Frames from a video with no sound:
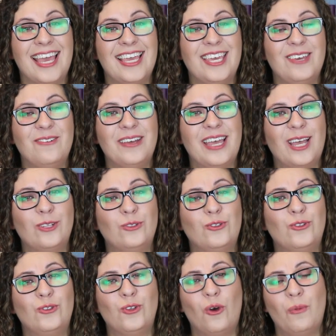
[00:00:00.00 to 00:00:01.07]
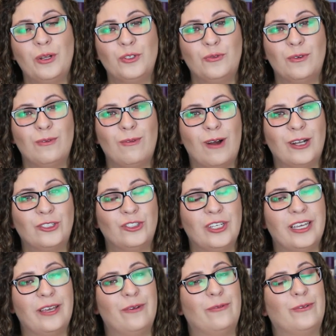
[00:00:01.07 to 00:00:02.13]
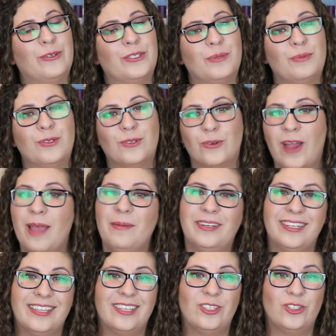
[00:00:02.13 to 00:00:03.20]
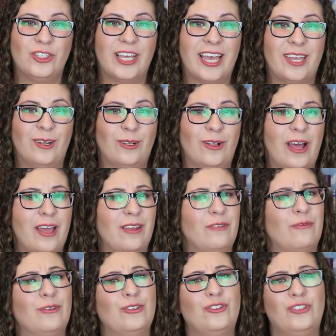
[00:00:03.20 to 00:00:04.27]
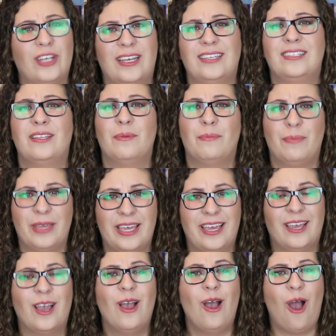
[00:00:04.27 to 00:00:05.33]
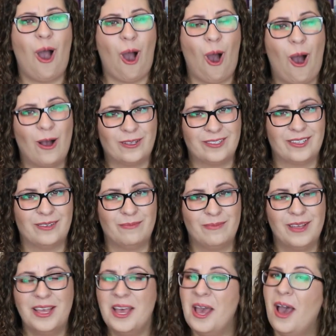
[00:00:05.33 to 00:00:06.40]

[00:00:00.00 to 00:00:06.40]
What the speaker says: Thank you again so much for watching, for subscribing to this channel, and for just being awesome.